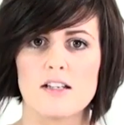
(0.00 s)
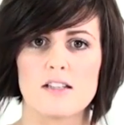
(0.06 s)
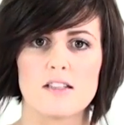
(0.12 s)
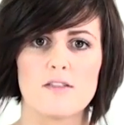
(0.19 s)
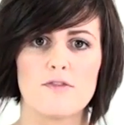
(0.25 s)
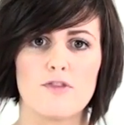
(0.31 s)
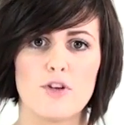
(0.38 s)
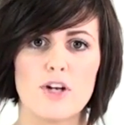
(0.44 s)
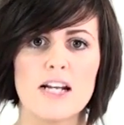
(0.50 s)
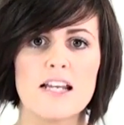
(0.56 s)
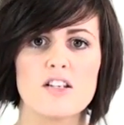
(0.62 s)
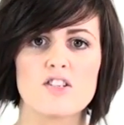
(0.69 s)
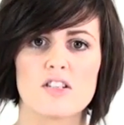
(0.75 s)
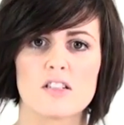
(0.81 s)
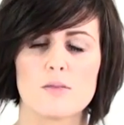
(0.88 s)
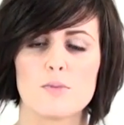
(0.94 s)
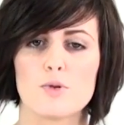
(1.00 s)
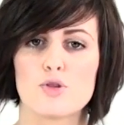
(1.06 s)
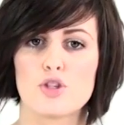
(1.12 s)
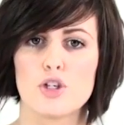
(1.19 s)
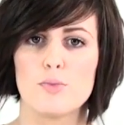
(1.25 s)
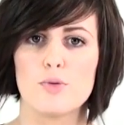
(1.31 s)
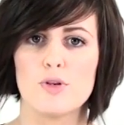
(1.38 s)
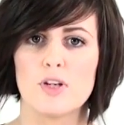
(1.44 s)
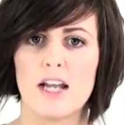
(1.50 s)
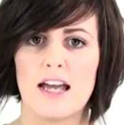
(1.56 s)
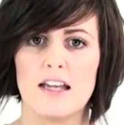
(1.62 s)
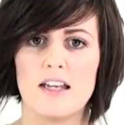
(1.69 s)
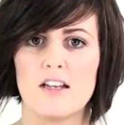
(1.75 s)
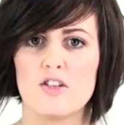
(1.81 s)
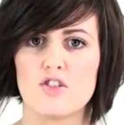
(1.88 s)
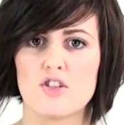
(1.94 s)
It is a freely adjustable
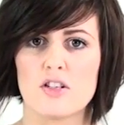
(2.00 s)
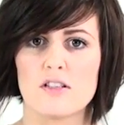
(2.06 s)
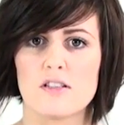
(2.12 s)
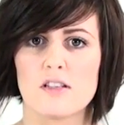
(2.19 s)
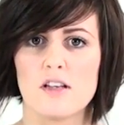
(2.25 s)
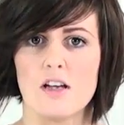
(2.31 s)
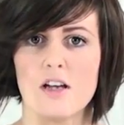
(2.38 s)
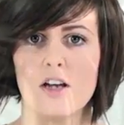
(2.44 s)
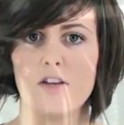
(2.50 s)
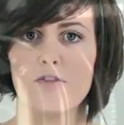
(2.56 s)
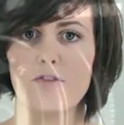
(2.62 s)
2.8 inches,